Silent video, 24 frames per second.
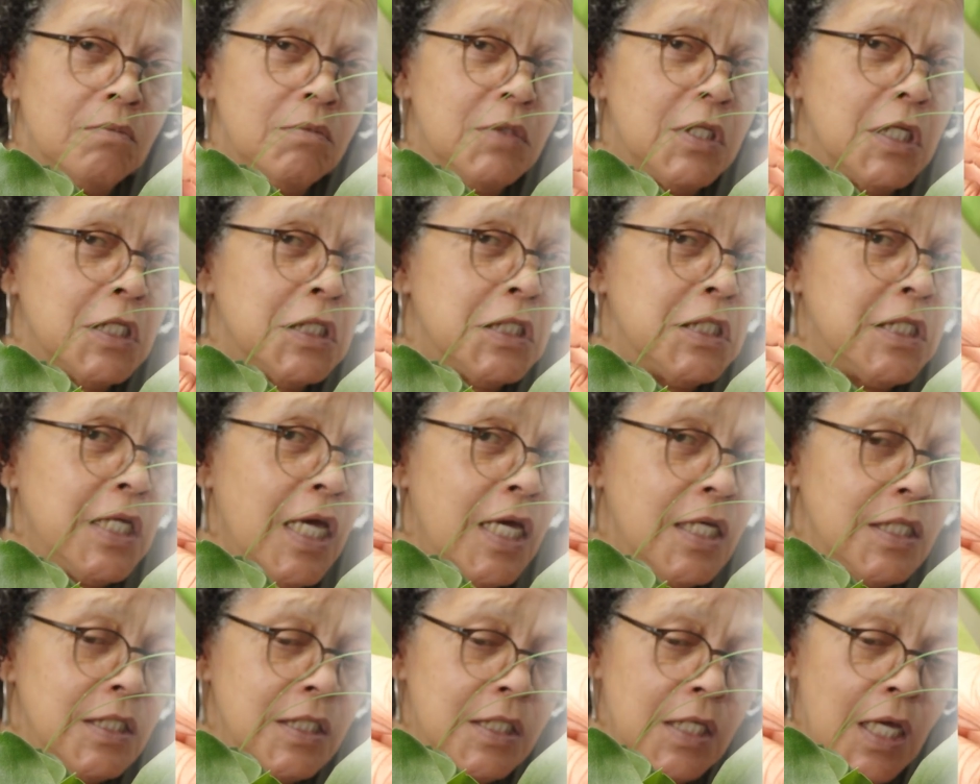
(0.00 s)
to
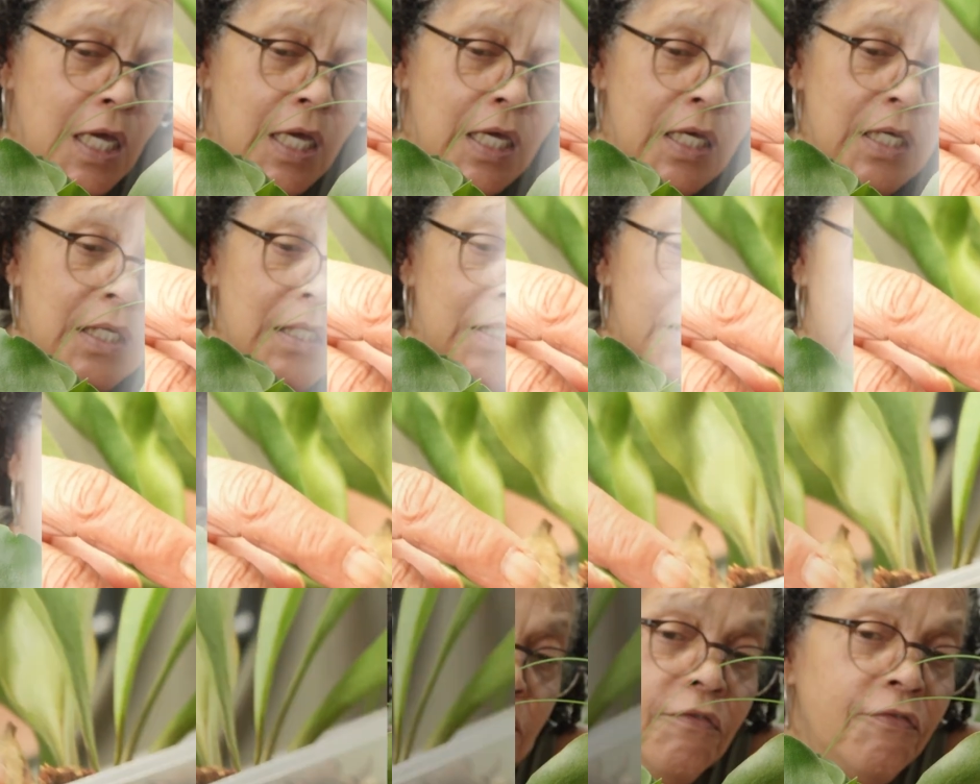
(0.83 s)
10 days,
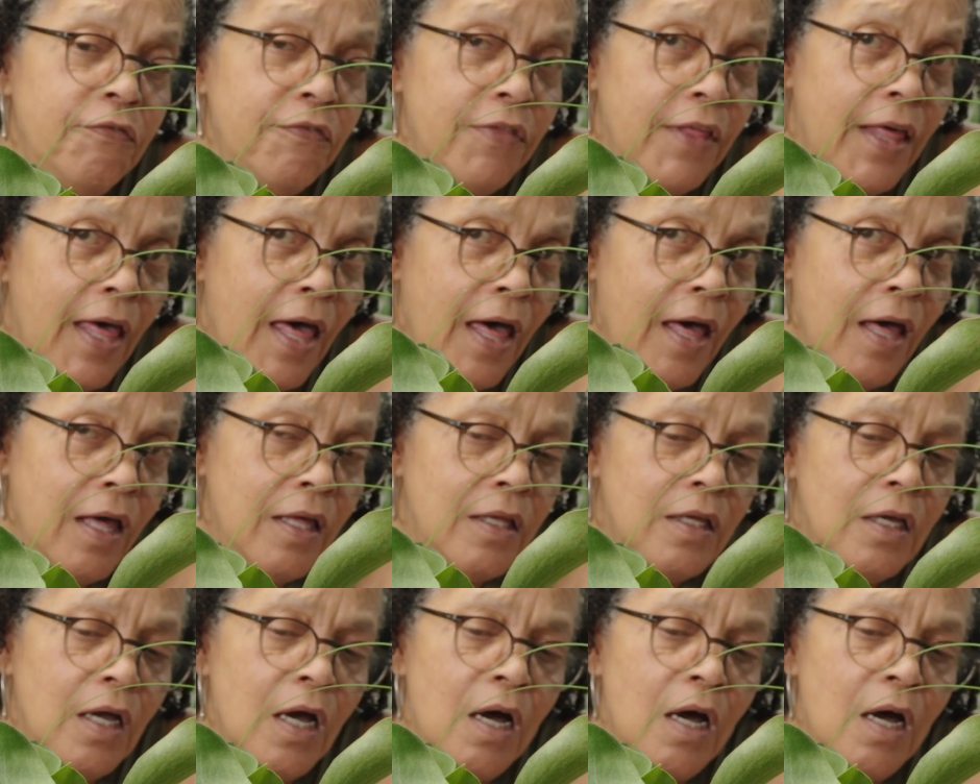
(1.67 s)
if that.